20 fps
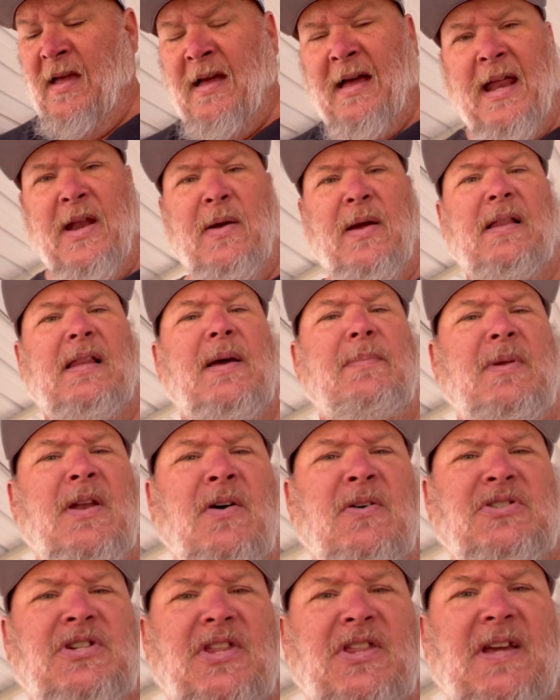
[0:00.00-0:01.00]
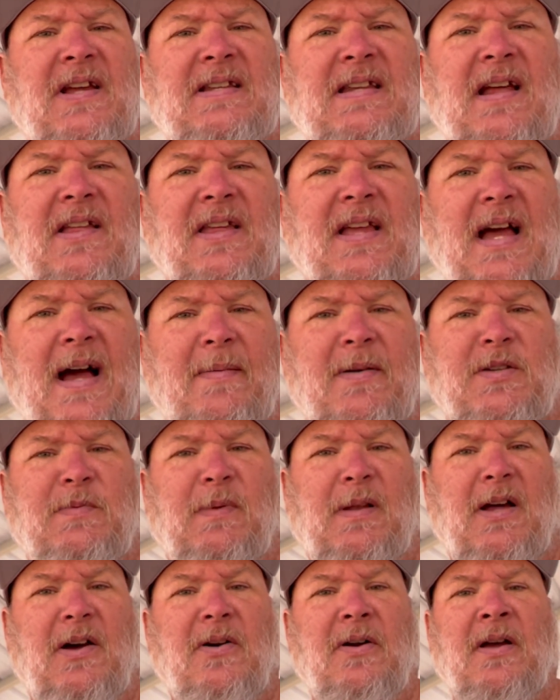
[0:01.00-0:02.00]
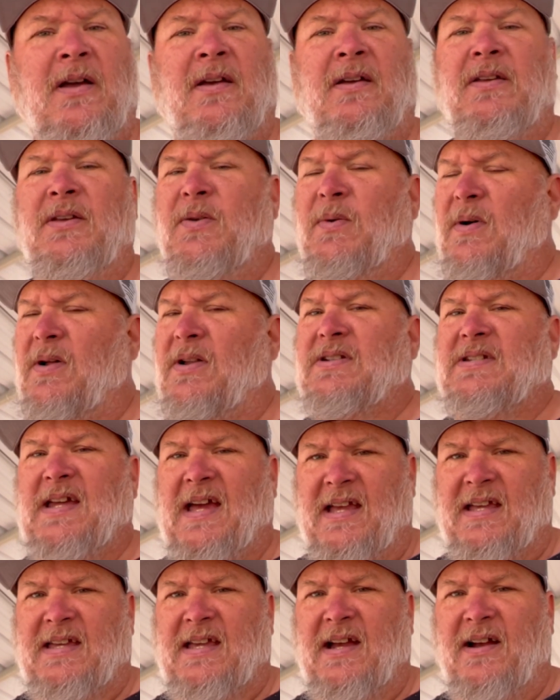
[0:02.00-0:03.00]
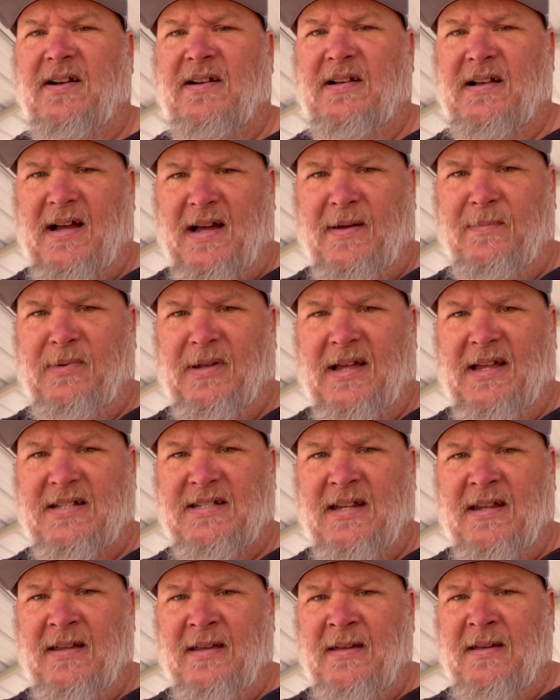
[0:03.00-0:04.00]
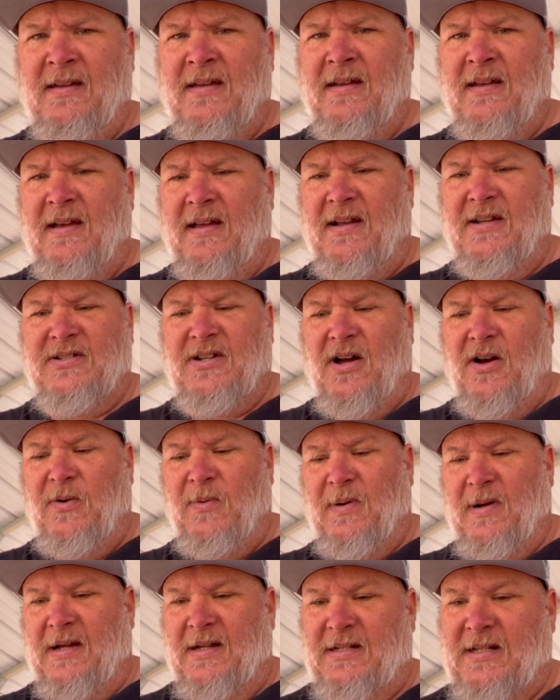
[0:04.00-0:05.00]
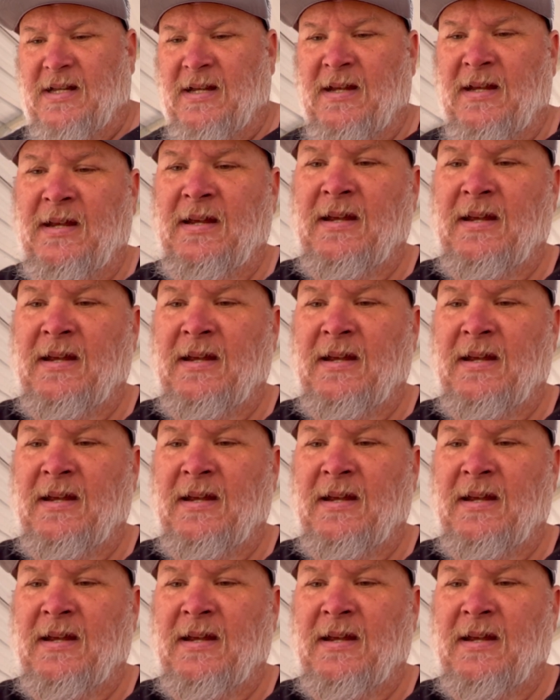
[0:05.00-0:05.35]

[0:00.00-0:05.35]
Anyway, let me know what you think down in the comments below. You all take care. God bless. And as always,